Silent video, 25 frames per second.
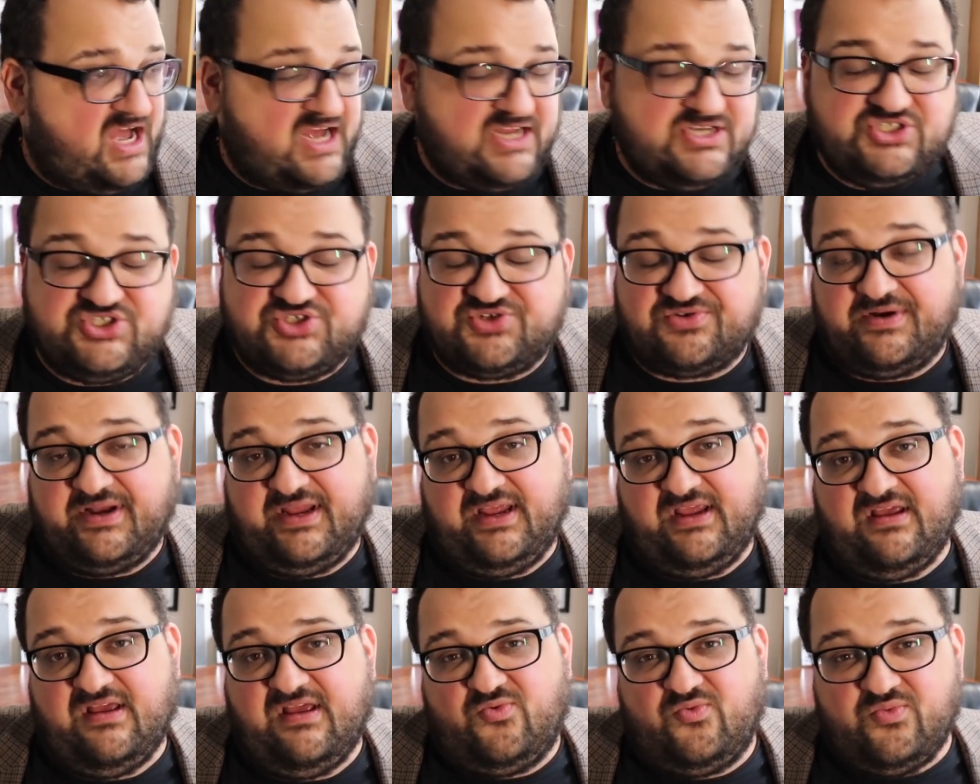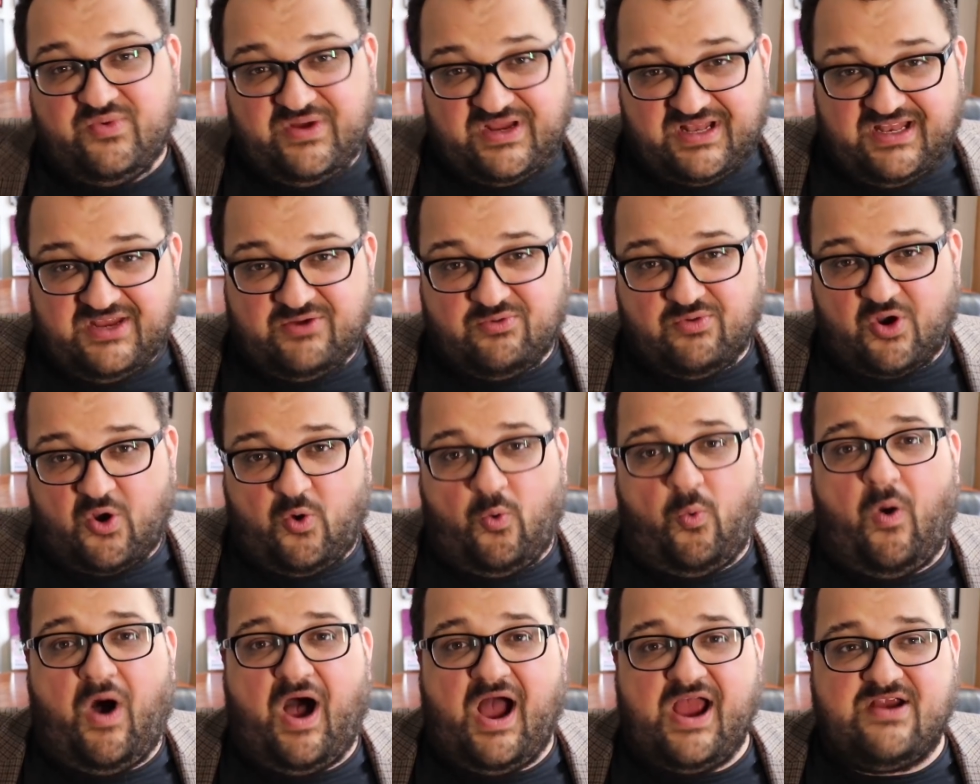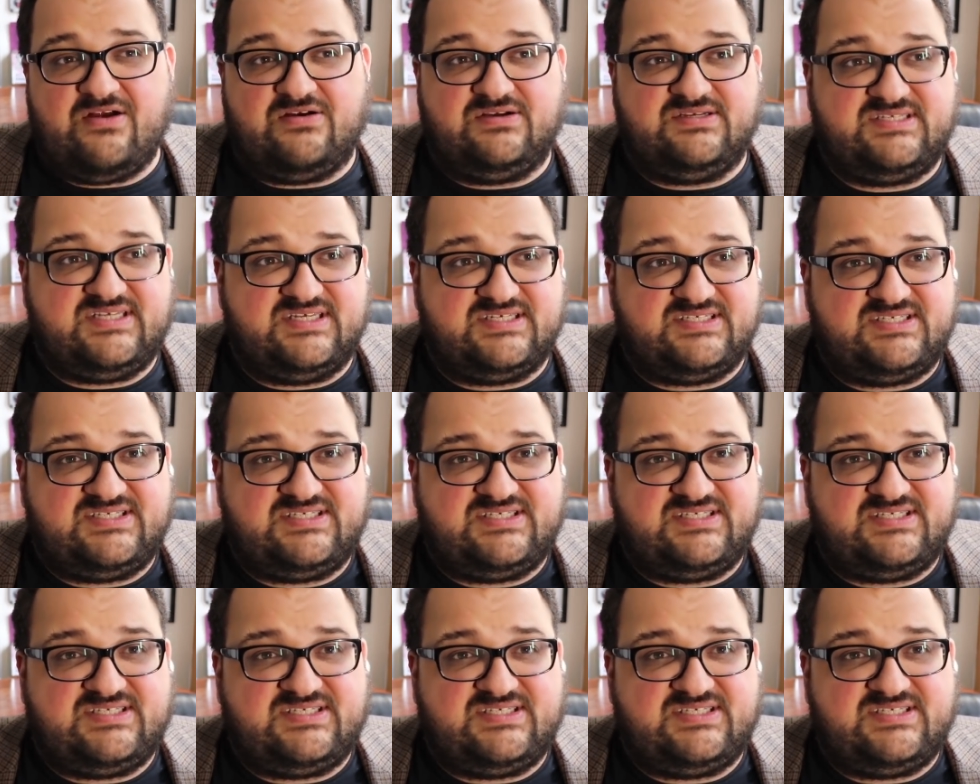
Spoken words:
country, really requires